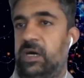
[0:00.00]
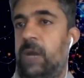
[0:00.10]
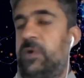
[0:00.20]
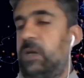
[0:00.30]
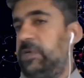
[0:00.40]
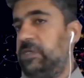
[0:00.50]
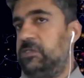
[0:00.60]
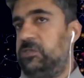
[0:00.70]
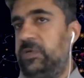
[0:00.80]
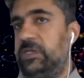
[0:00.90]
upcoming
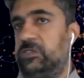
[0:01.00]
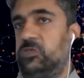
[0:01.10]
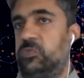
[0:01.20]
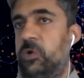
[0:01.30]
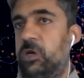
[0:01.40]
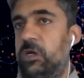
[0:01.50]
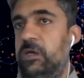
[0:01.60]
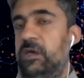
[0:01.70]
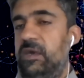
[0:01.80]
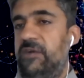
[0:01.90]
situations more
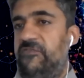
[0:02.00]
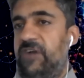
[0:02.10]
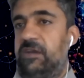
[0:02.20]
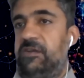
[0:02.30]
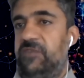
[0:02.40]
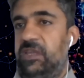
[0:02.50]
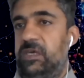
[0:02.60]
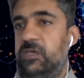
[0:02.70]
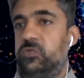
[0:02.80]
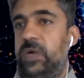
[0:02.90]
effectively
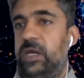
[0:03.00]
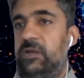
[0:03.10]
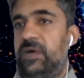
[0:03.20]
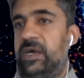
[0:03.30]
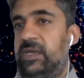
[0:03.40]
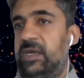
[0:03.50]
as well, right?